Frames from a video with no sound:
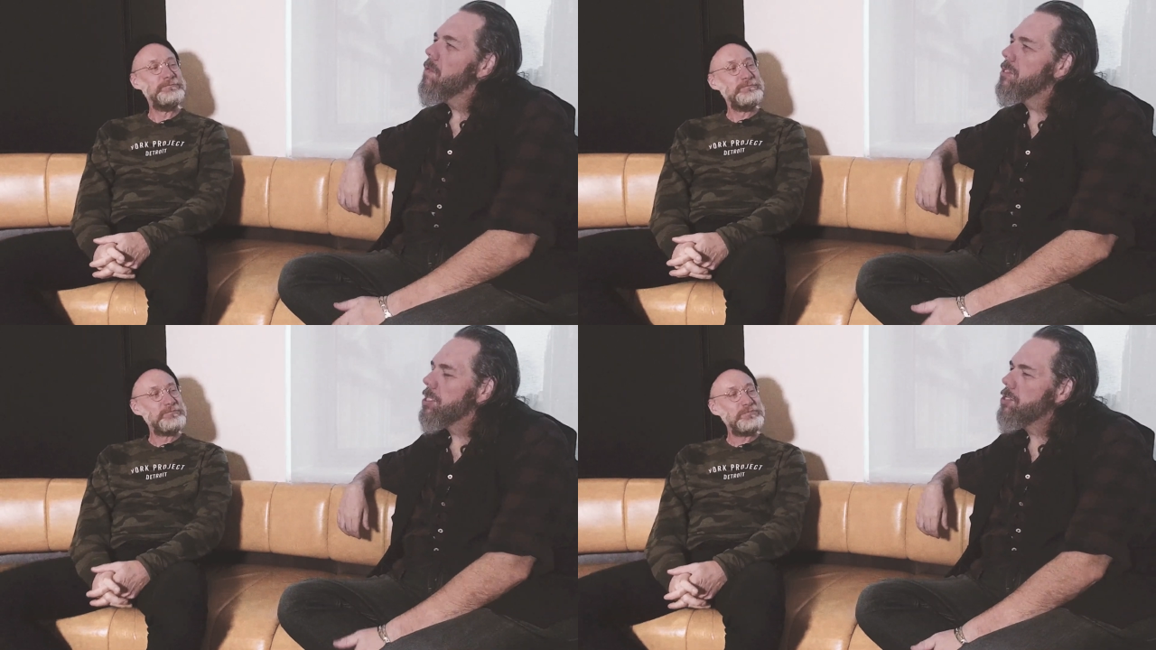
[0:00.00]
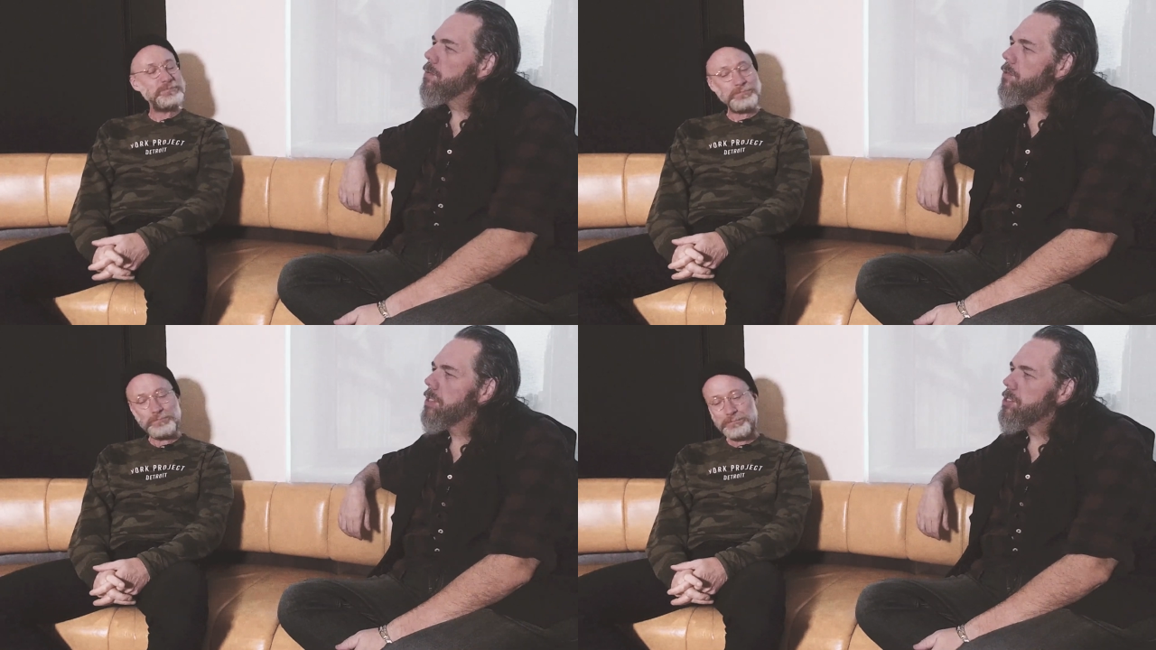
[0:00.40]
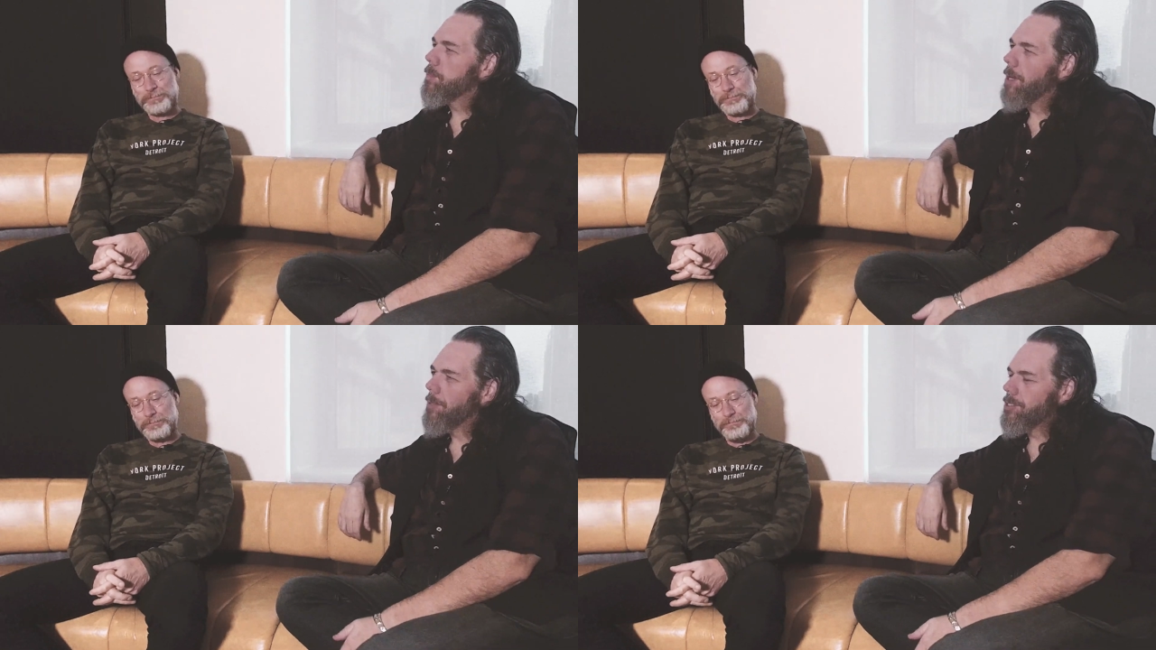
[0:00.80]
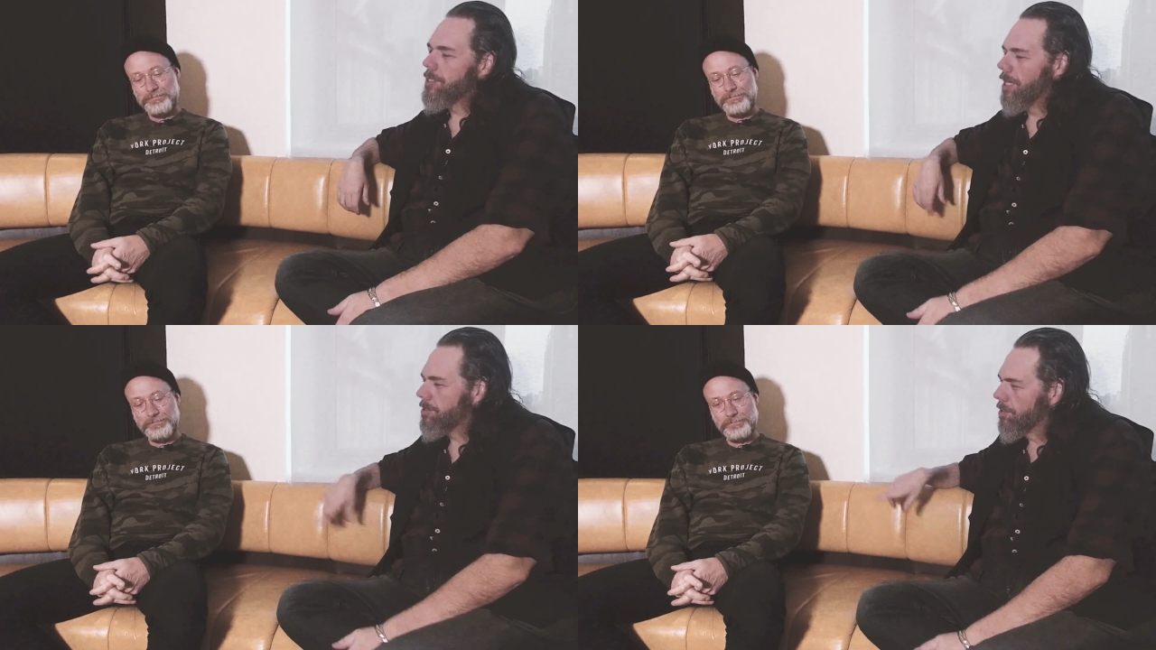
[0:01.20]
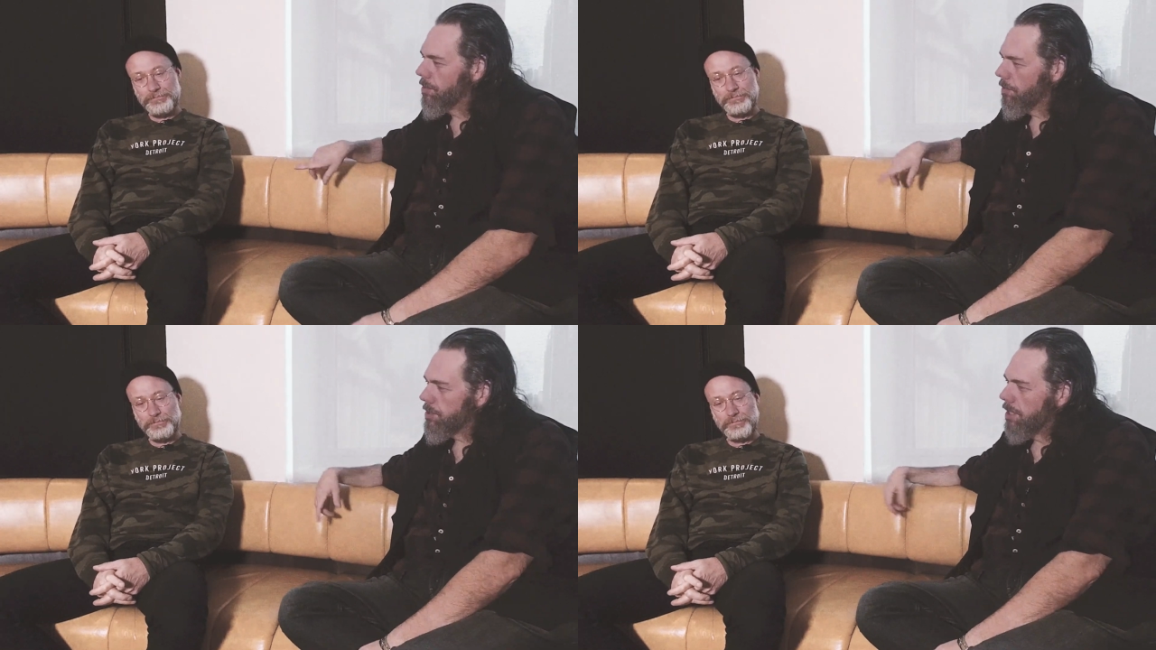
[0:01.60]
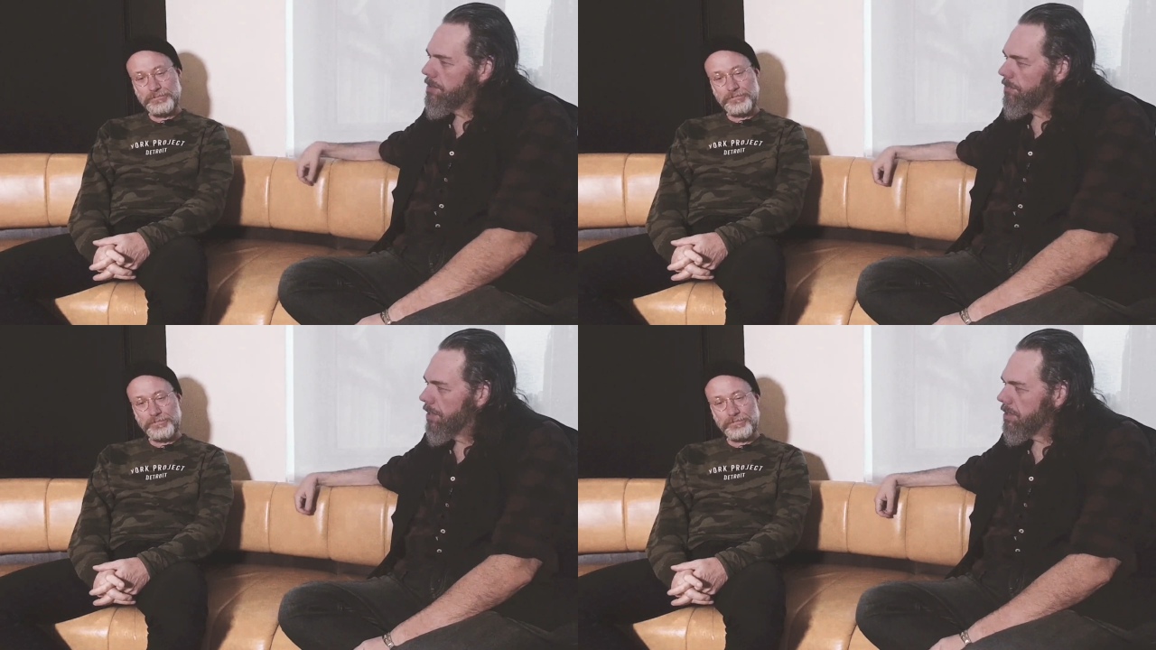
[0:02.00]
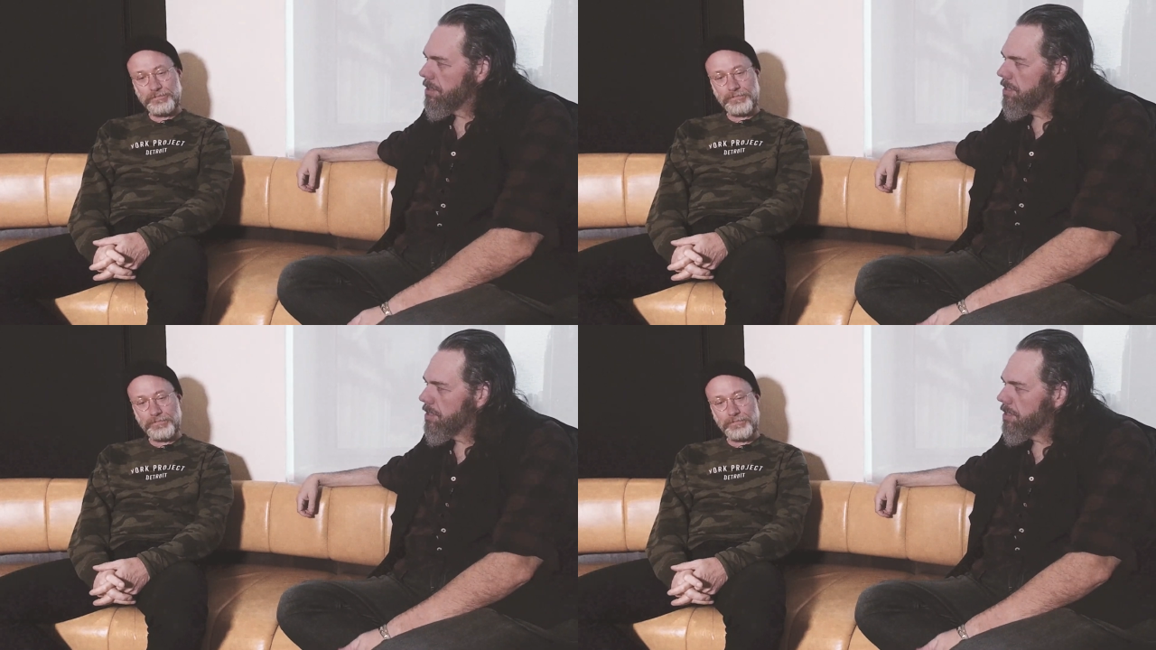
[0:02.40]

Speaker 1: did you did you pay much attention to those kinds of things?